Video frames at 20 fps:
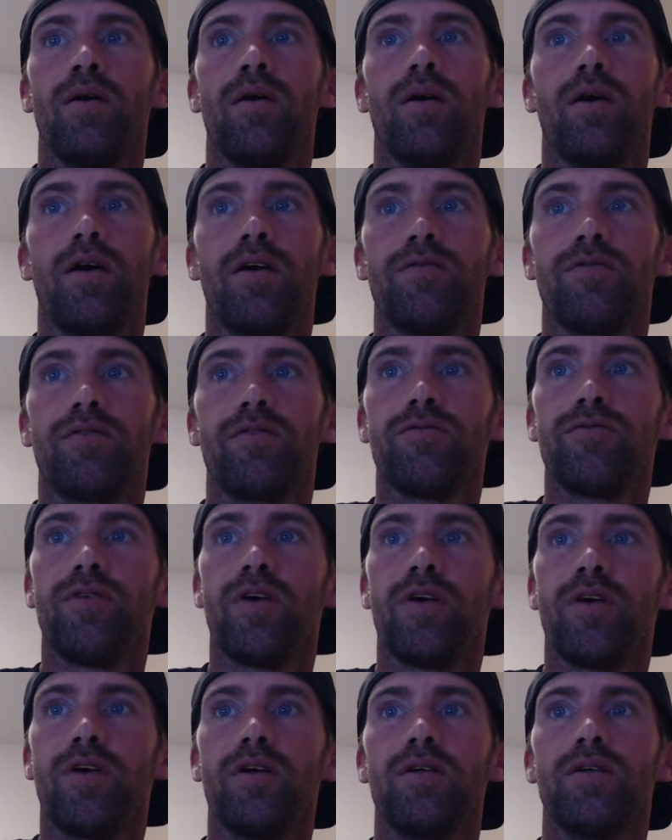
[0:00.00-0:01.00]
I have to
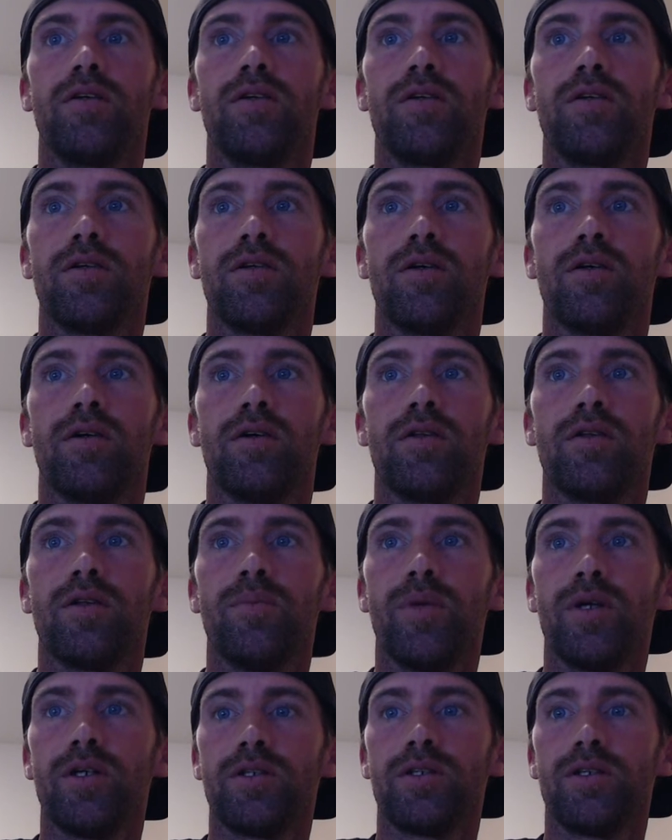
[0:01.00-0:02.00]
find the
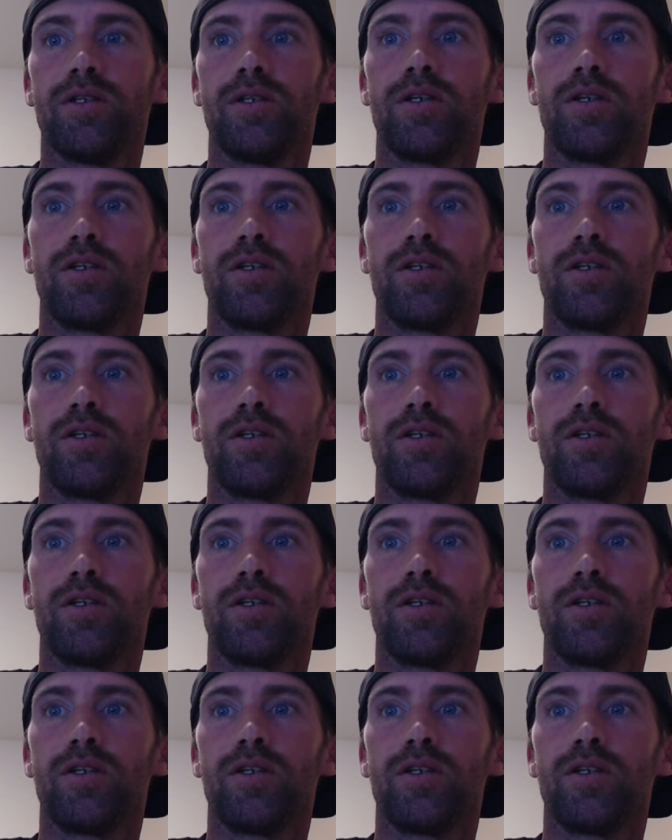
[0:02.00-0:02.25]
message.